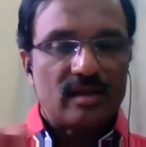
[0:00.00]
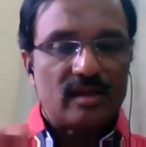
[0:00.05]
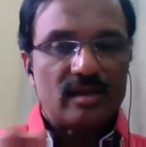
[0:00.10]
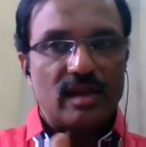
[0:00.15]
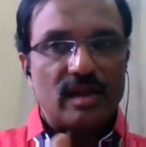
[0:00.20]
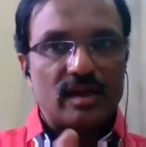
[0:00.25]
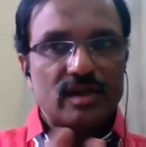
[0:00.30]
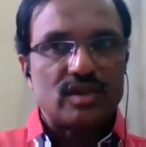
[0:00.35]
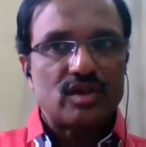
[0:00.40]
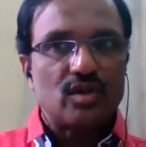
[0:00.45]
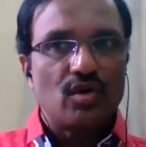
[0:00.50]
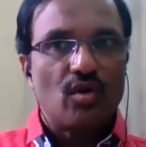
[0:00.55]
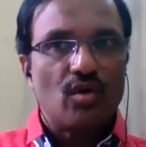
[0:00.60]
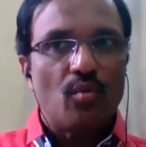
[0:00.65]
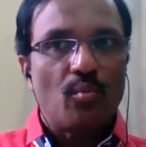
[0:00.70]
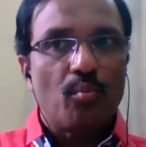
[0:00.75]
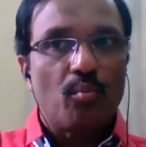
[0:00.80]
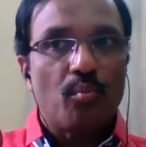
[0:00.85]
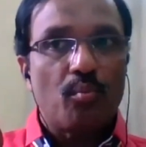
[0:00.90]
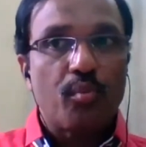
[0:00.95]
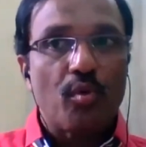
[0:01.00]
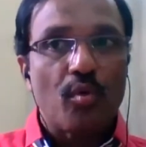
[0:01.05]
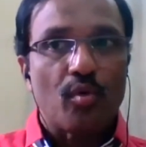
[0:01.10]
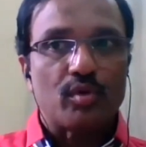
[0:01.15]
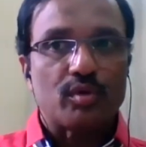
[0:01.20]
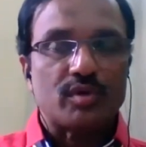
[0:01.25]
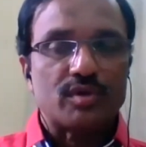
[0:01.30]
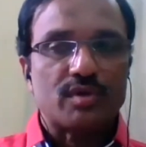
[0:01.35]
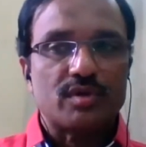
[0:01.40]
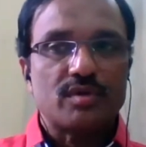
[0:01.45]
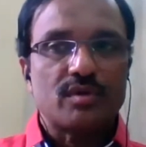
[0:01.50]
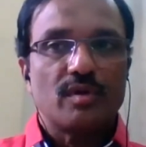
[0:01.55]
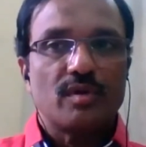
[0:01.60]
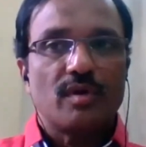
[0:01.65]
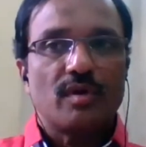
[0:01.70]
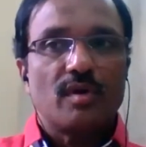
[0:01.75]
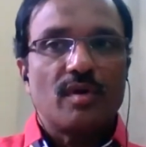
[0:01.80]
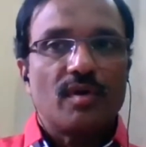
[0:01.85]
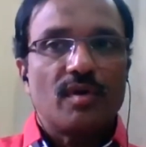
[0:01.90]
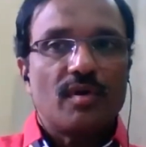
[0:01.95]
there is no
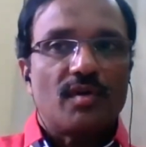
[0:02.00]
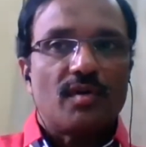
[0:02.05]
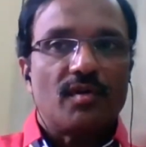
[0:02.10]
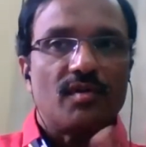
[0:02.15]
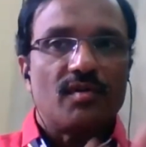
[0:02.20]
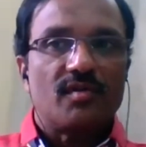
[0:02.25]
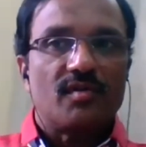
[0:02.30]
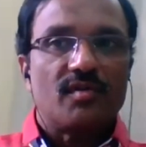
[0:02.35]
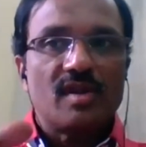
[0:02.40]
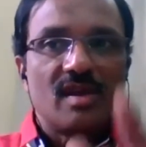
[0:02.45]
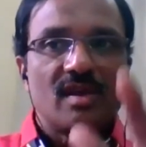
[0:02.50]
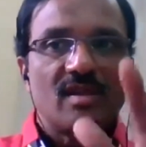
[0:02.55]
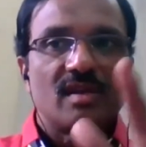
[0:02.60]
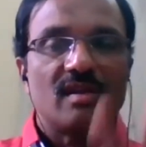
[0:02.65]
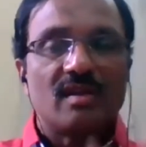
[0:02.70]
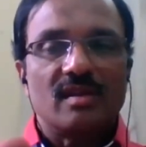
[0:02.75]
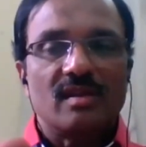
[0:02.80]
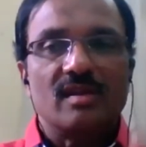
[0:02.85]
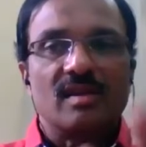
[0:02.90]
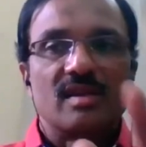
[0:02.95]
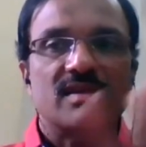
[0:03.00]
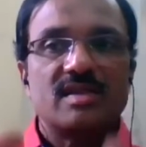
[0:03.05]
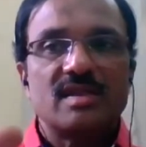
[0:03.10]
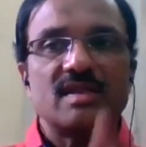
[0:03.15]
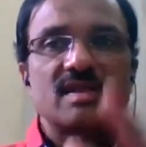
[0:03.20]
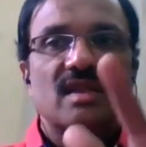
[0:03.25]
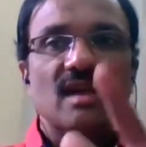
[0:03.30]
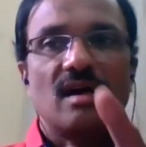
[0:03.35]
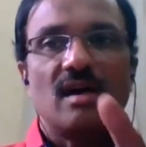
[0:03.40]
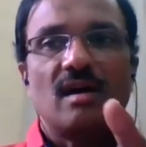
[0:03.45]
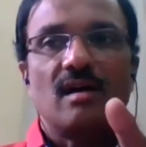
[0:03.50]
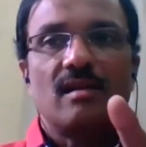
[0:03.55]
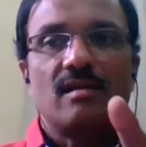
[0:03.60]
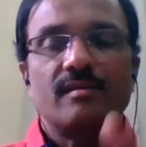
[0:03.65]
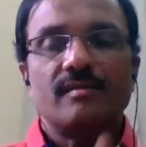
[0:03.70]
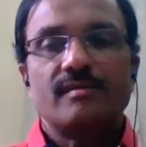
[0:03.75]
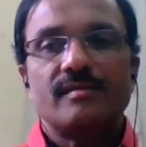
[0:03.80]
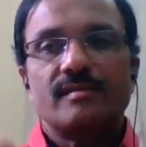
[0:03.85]
pores. You see, this is a